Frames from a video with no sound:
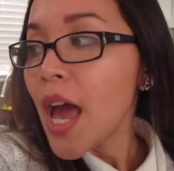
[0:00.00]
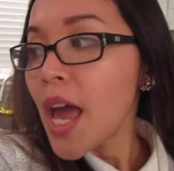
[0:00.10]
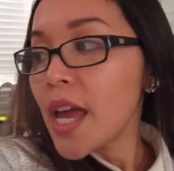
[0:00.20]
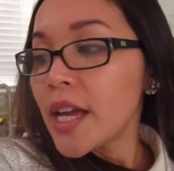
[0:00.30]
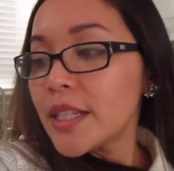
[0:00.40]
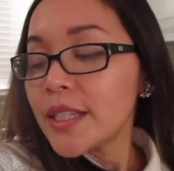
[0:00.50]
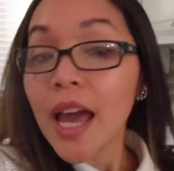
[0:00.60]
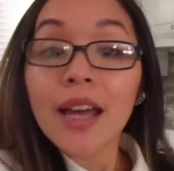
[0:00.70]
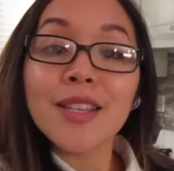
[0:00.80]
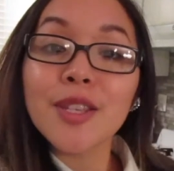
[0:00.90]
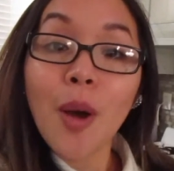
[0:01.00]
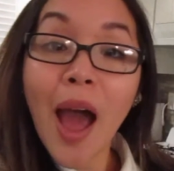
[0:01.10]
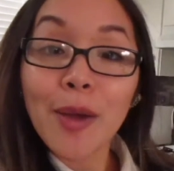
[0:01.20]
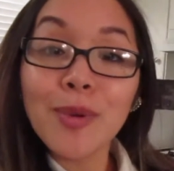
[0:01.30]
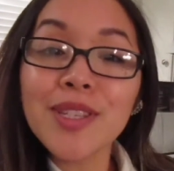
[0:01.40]
And yeah, so
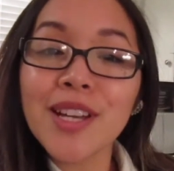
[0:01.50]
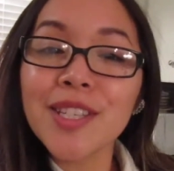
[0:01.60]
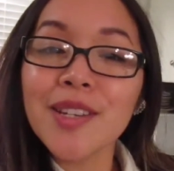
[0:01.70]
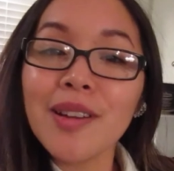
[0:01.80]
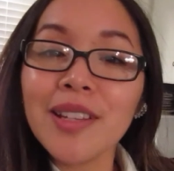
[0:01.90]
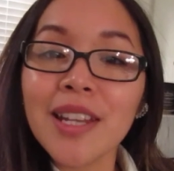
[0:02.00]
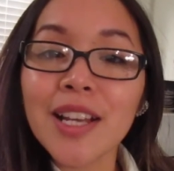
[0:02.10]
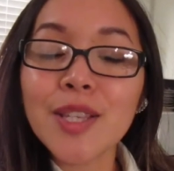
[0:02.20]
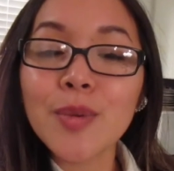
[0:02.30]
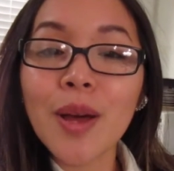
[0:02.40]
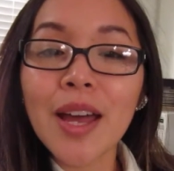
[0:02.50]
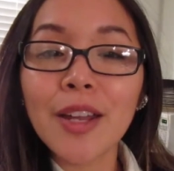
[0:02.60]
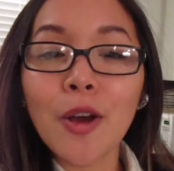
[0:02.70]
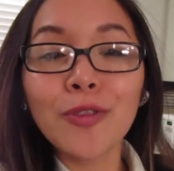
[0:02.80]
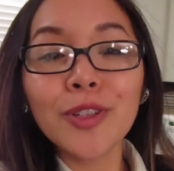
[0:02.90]
I will talk to you on the next
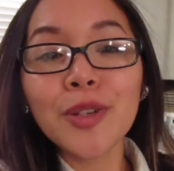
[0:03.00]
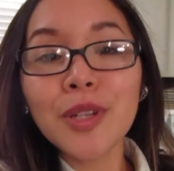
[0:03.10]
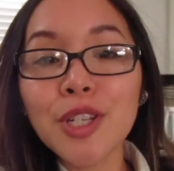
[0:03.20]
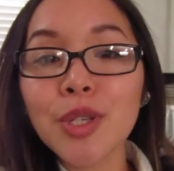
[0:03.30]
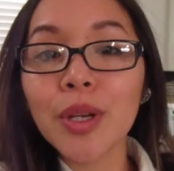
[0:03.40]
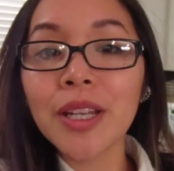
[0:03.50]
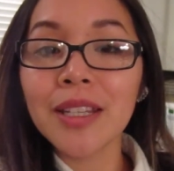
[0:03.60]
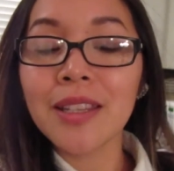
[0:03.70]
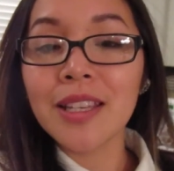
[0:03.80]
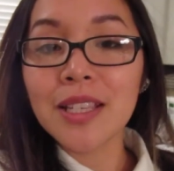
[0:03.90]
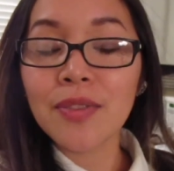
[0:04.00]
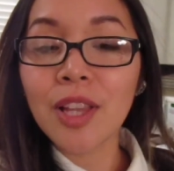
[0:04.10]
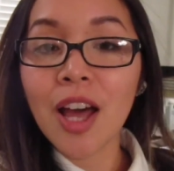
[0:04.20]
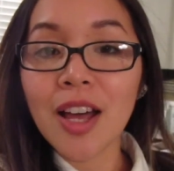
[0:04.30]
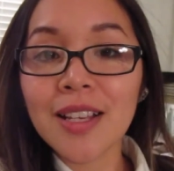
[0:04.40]
one. Hopefully you enjoyed these
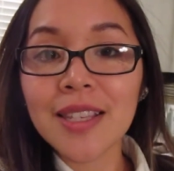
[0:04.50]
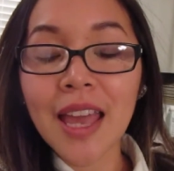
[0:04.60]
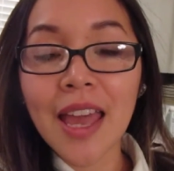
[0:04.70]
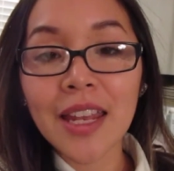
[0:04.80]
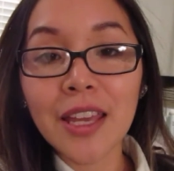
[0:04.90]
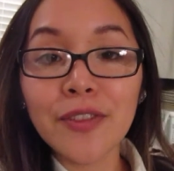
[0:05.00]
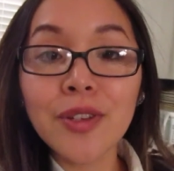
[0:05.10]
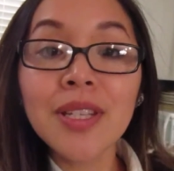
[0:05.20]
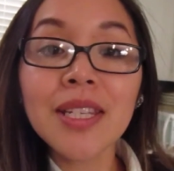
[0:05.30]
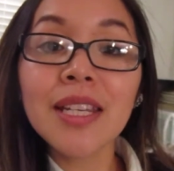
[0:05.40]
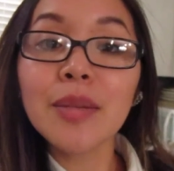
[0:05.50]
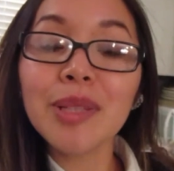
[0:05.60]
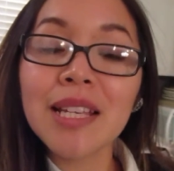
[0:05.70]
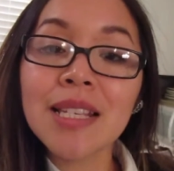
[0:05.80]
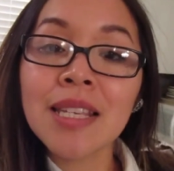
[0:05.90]
vlogs. And if you did,
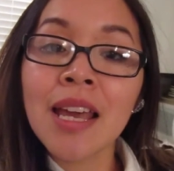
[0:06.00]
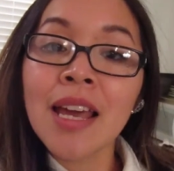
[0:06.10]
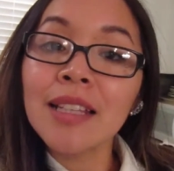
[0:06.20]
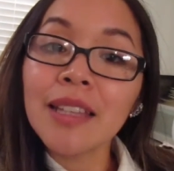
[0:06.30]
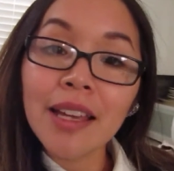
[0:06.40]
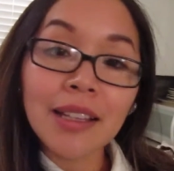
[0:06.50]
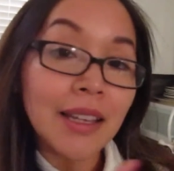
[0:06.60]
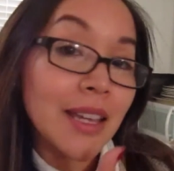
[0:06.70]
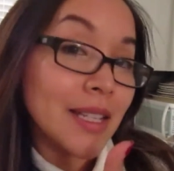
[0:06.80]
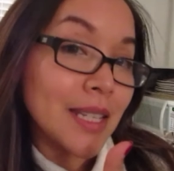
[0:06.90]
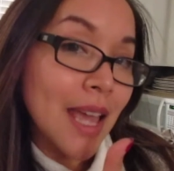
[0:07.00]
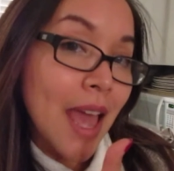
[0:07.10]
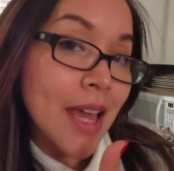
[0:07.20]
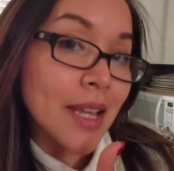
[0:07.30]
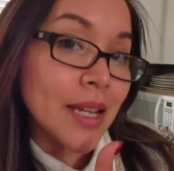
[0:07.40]
please like it.
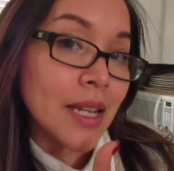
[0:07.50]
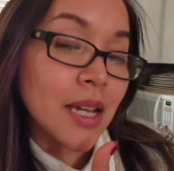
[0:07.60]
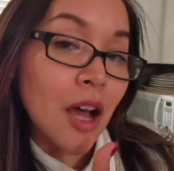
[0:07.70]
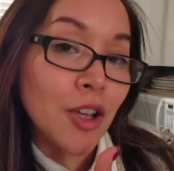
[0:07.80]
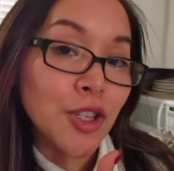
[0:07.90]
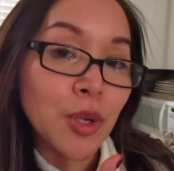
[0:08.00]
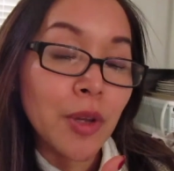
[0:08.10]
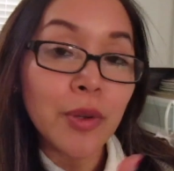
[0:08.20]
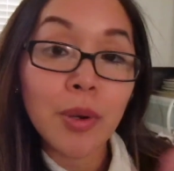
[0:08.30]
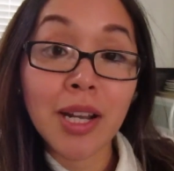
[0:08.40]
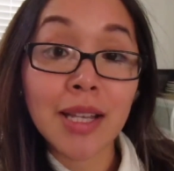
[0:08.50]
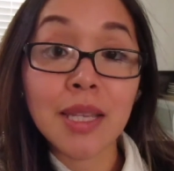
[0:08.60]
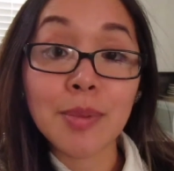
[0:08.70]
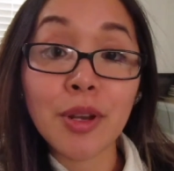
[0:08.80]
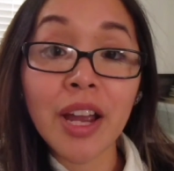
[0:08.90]
And also, if you are not
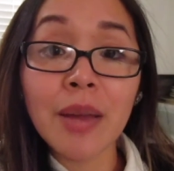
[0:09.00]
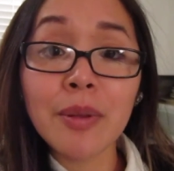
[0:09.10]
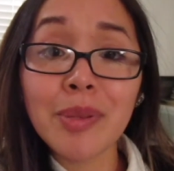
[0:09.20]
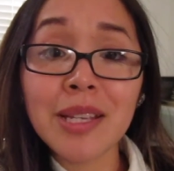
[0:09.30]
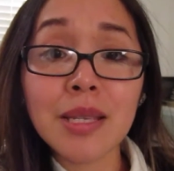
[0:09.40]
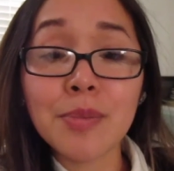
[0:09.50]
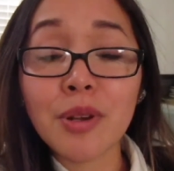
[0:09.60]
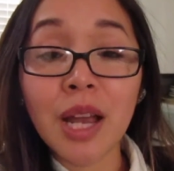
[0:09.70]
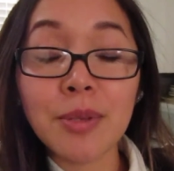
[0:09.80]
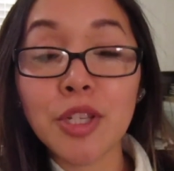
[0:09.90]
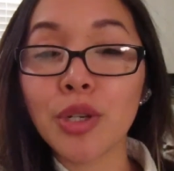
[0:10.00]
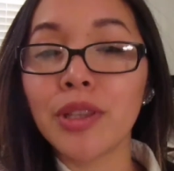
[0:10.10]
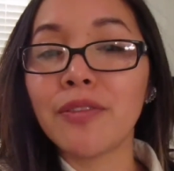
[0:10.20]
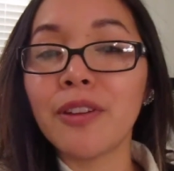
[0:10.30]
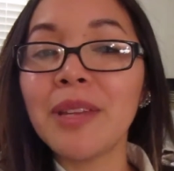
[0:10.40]
subscribed, please subscribe to join
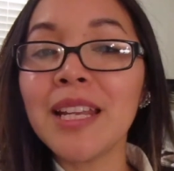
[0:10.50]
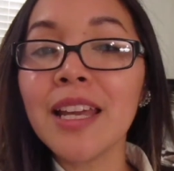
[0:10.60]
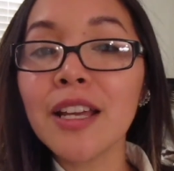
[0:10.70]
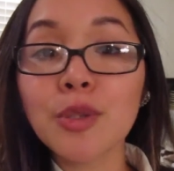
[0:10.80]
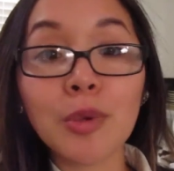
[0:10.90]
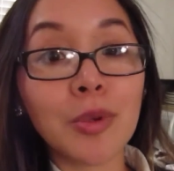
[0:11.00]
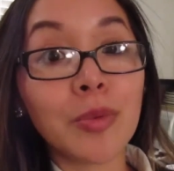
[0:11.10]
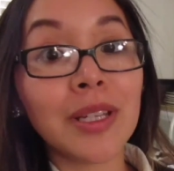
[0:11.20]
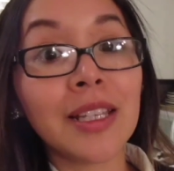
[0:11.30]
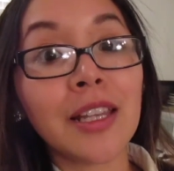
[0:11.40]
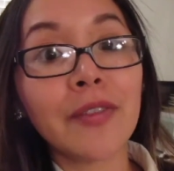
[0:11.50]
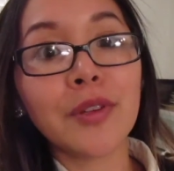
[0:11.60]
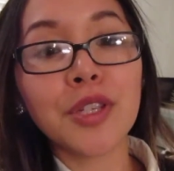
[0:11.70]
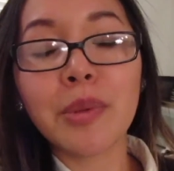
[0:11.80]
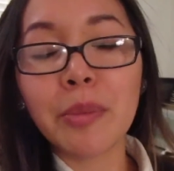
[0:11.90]
the familia because we would really love
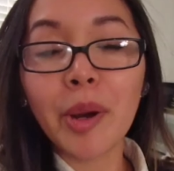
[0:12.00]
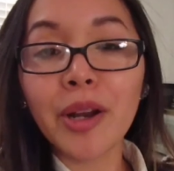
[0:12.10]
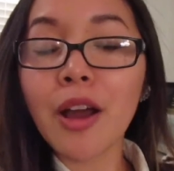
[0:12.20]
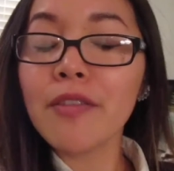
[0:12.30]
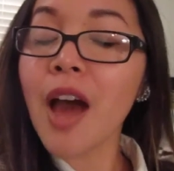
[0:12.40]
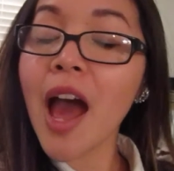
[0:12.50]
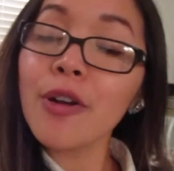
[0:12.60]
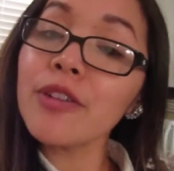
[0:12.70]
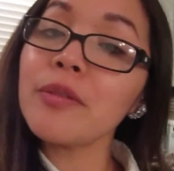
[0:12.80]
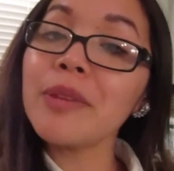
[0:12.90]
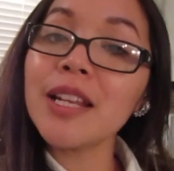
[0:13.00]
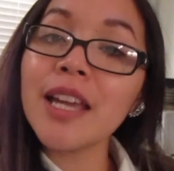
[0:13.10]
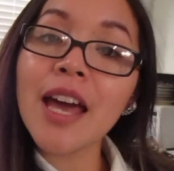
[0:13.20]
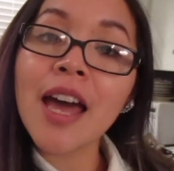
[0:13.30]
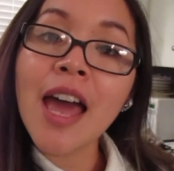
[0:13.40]
you to be part of our
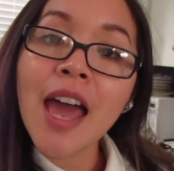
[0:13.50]
familia.